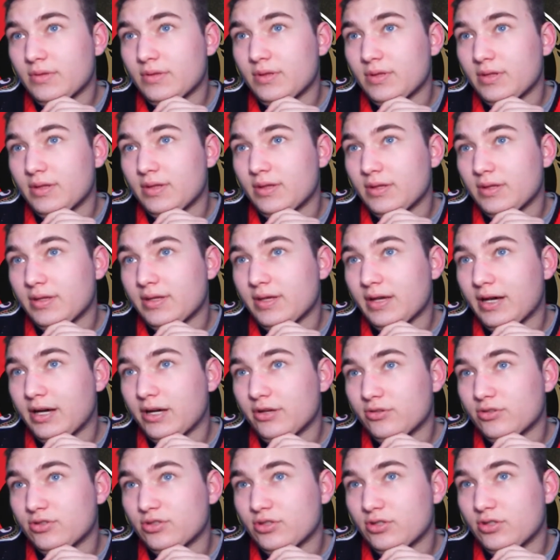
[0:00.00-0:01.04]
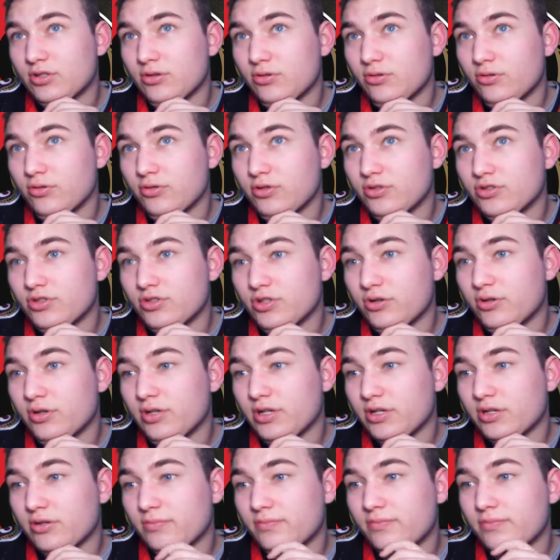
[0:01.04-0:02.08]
And Calgary's going to hold the zone here.